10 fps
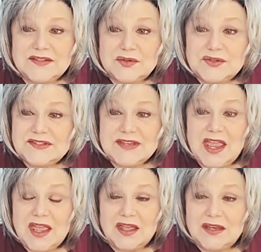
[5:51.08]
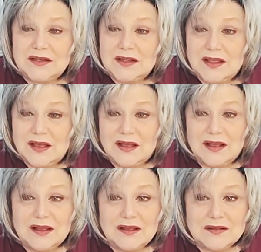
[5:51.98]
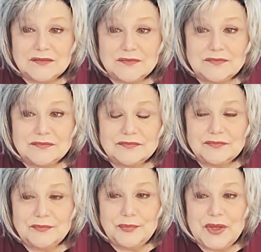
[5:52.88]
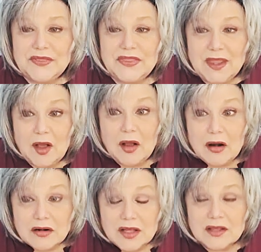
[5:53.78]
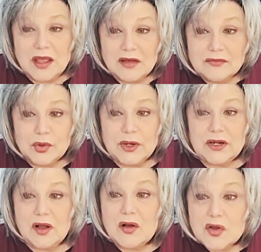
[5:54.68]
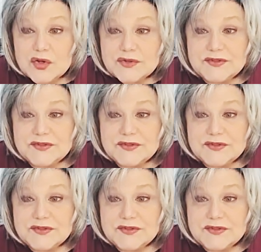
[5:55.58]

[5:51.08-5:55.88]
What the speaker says: so sad. But they are uncovering all